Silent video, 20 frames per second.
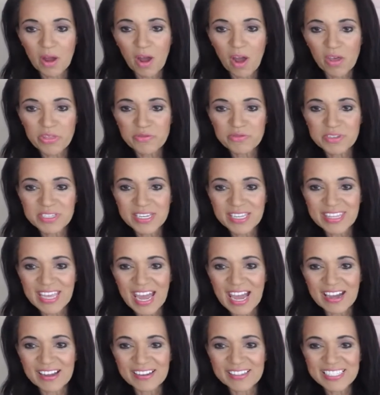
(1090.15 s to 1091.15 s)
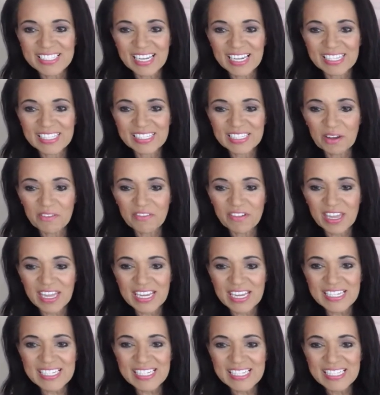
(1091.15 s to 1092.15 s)
authors in the house. I love
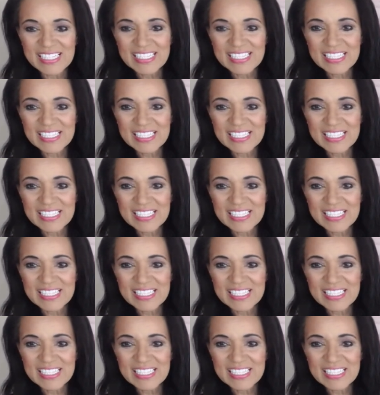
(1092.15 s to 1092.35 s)
it.